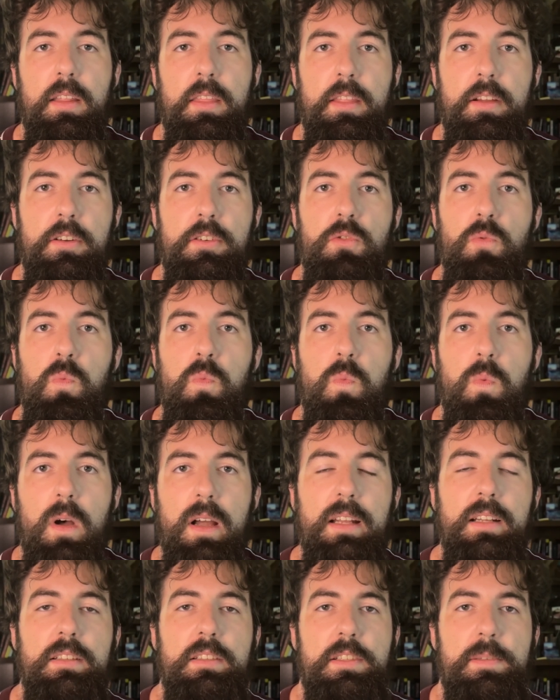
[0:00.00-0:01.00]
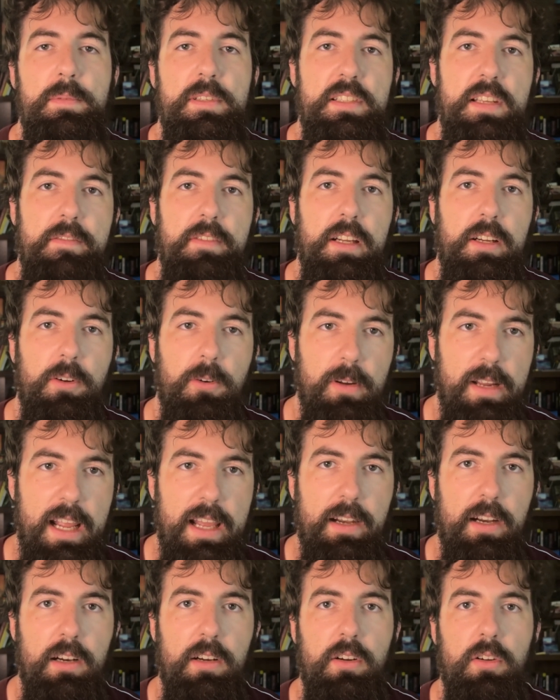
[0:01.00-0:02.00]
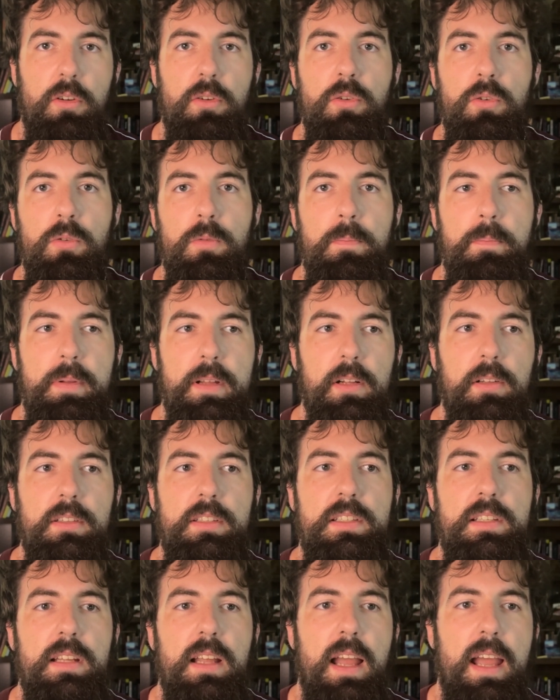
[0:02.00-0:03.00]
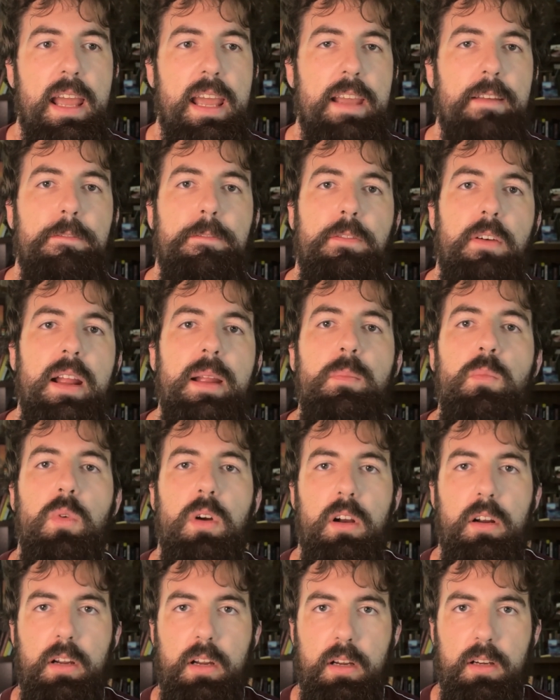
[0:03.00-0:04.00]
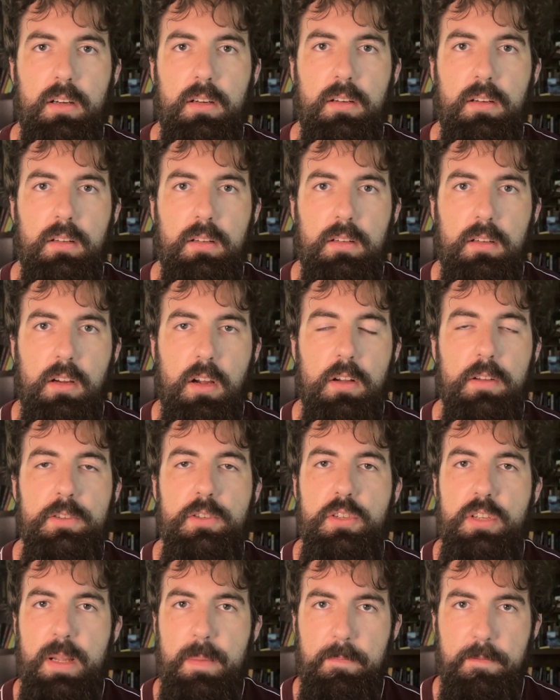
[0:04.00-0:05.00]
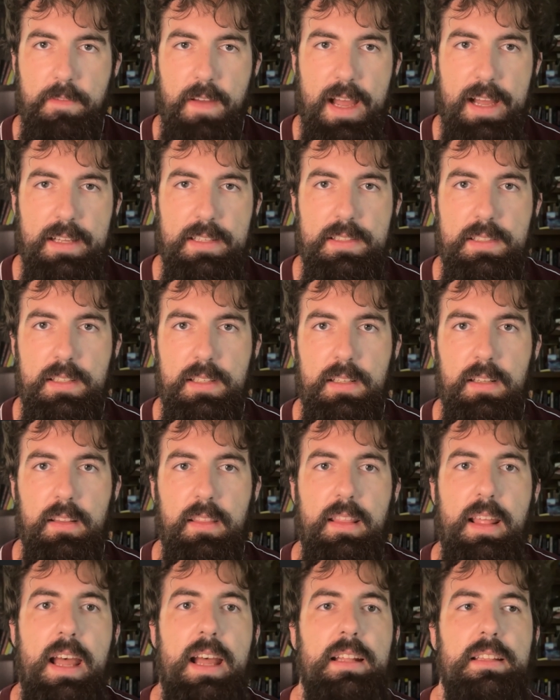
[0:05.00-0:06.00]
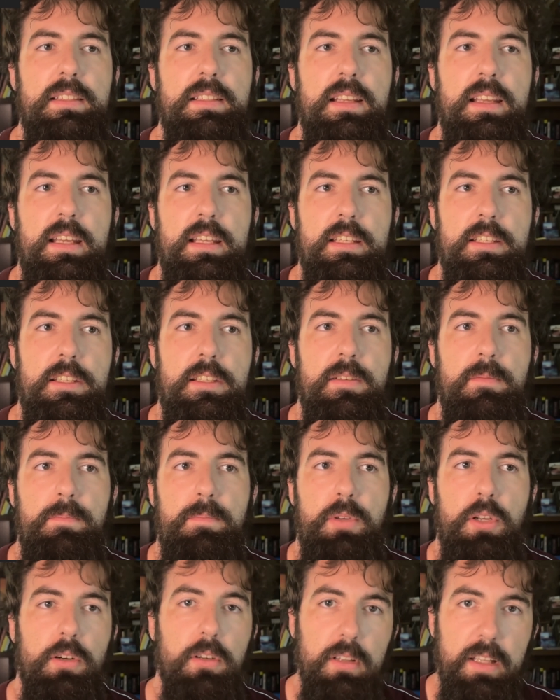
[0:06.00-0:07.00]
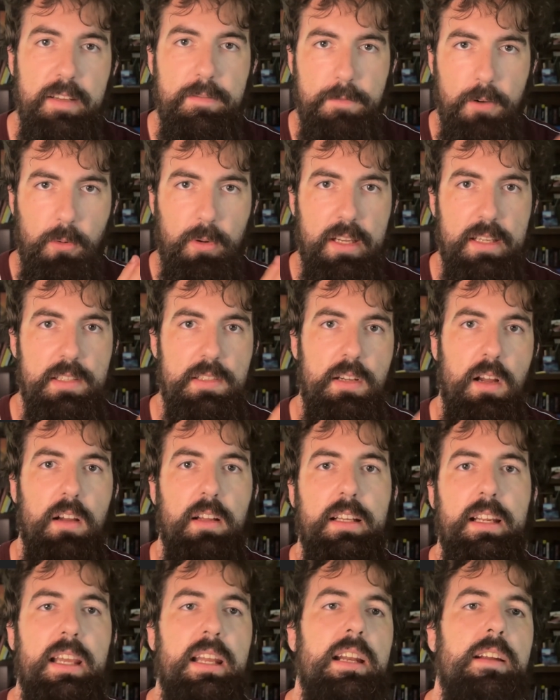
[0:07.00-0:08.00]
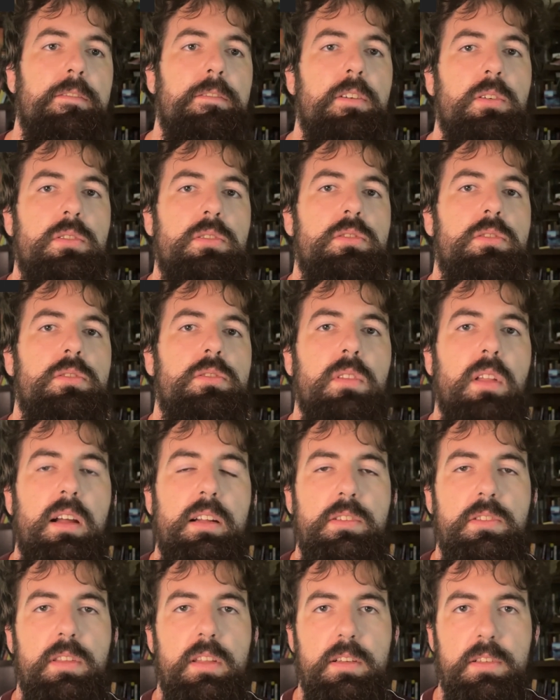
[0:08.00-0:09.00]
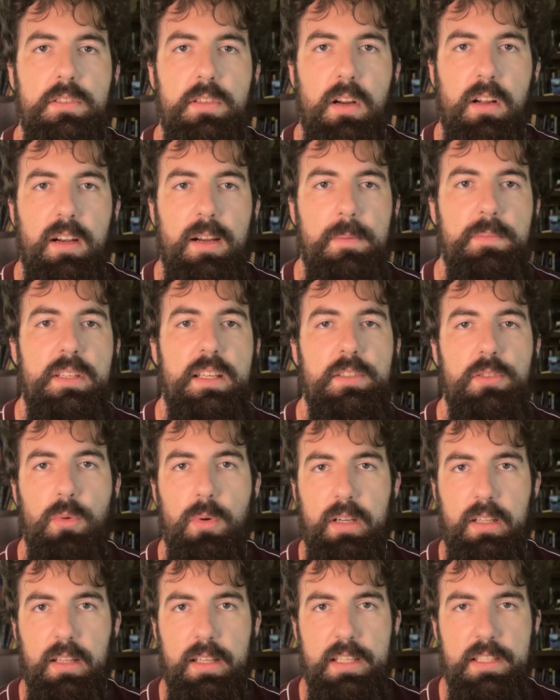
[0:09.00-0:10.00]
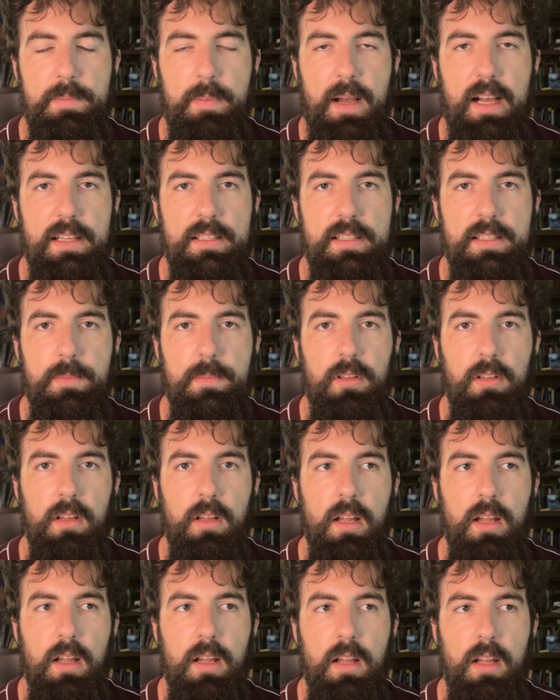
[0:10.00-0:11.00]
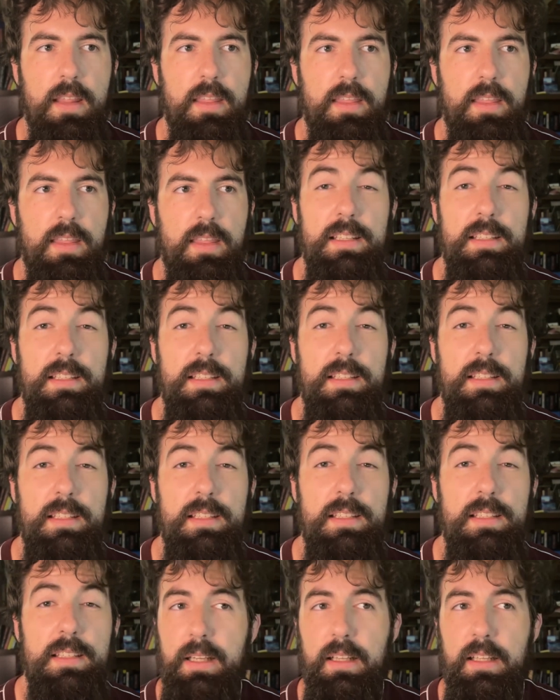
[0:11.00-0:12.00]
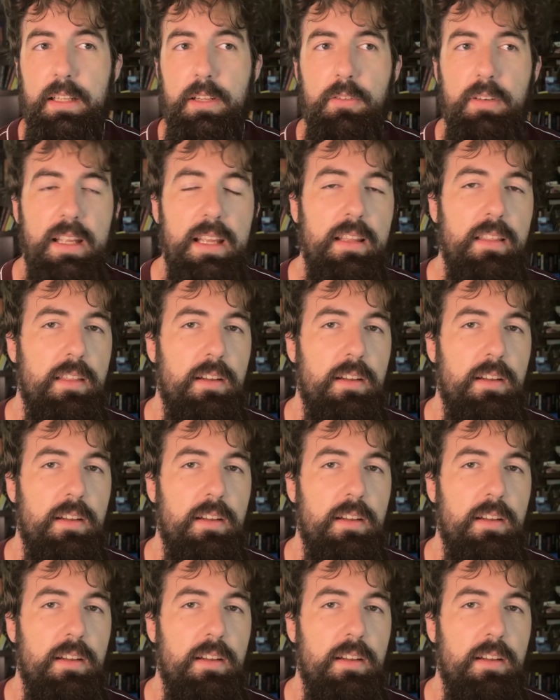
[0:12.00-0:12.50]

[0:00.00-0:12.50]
There is one specific creator who built a framework called ShipFast that is purely focused on getting folks to launch their startups as quickly as possible. This isn't completely unique.